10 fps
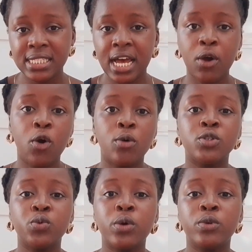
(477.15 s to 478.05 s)
that
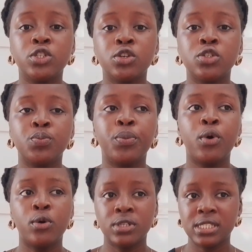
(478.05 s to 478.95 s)
comes when we just
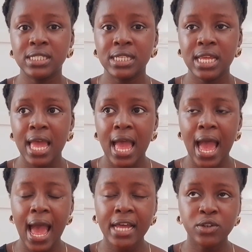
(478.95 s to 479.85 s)
pause
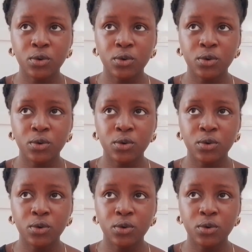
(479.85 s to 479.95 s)
and